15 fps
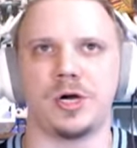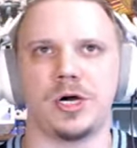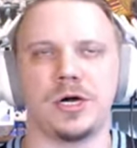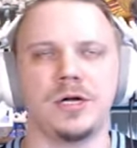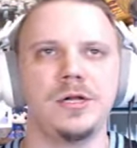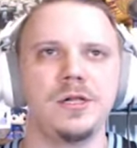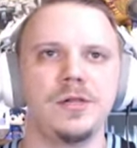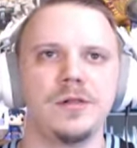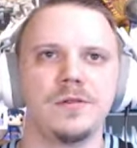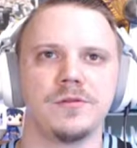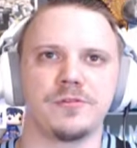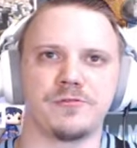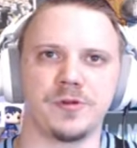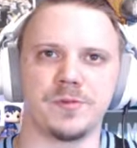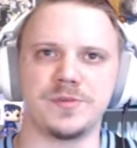ball
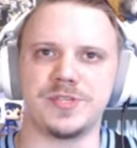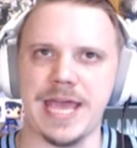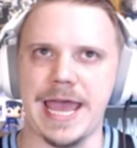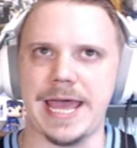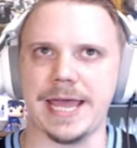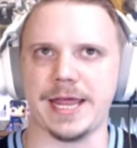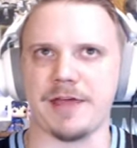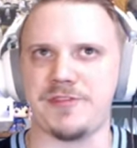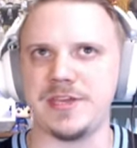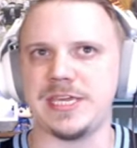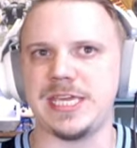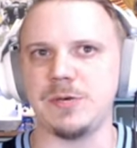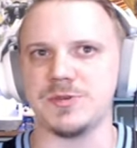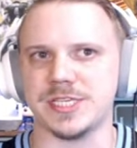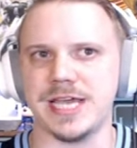from Dak. I
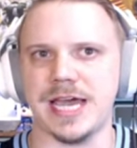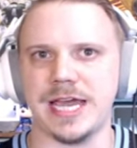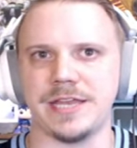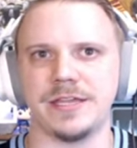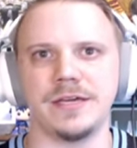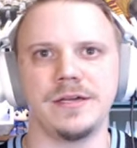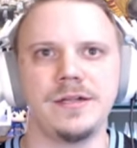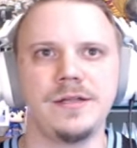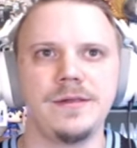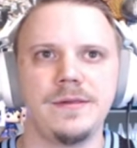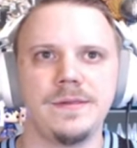think he was kind of